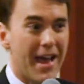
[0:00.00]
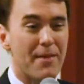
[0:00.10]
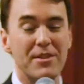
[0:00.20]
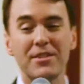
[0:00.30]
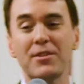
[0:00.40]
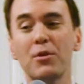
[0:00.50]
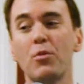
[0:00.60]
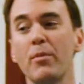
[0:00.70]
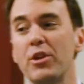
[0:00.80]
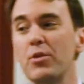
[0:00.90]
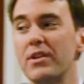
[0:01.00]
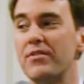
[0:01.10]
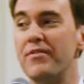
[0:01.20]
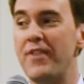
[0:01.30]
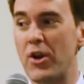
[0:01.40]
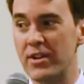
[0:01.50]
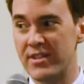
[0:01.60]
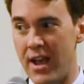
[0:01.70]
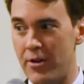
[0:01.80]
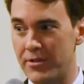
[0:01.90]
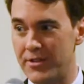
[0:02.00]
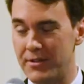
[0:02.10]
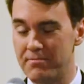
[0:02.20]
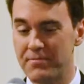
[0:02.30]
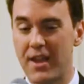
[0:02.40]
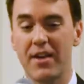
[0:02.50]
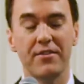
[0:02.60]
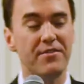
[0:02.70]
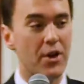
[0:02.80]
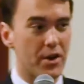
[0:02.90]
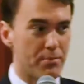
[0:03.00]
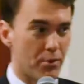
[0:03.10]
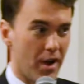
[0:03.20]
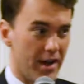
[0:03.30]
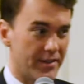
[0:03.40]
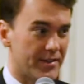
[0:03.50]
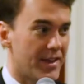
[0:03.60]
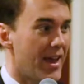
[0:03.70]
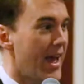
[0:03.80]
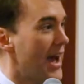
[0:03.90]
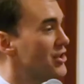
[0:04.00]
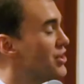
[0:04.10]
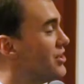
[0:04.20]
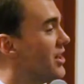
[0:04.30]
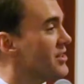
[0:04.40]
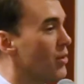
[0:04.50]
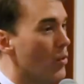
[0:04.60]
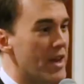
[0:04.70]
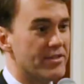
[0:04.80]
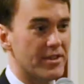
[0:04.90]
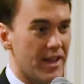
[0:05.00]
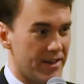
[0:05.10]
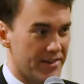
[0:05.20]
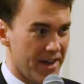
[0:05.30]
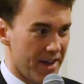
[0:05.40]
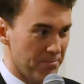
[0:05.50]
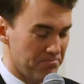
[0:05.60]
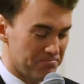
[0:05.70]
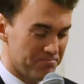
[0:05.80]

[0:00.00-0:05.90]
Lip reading: I mean, this is a woman who is very talented, very bright, and she doesn't waste a lot of time.